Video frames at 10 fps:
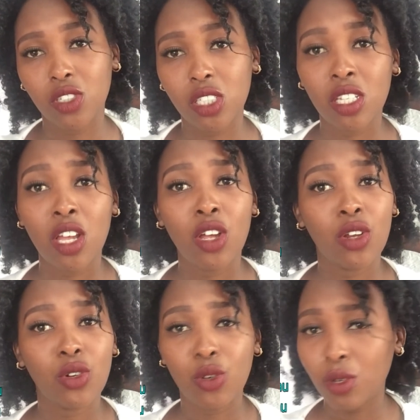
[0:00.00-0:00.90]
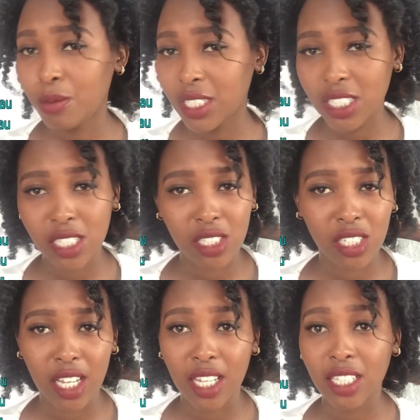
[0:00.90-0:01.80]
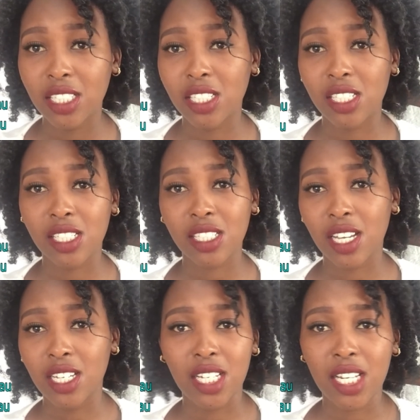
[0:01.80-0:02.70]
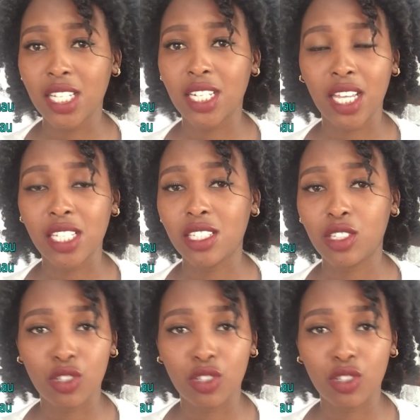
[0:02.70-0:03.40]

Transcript: Just no basic jackets, just a really nice,